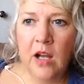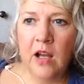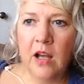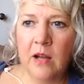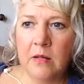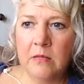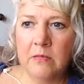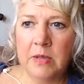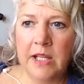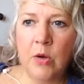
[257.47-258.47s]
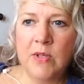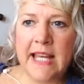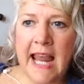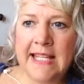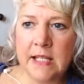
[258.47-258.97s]
but he was
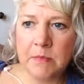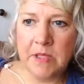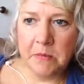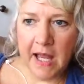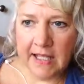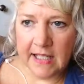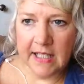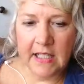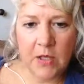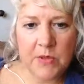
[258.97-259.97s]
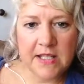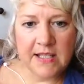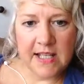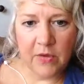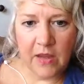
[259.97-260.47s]
asymptomatic and he was
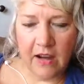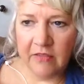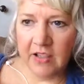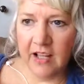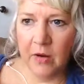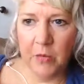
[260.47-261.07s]
in South Africa.